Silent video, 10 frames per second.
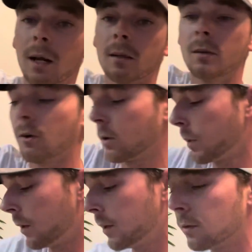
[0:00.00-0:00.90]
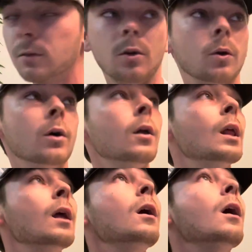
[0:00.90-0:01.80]
talk about this too.
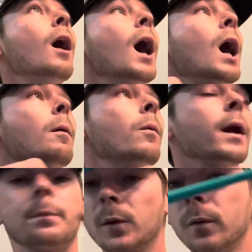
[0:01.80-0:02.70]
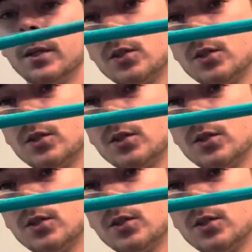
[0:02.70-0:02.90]
When I'm throwing these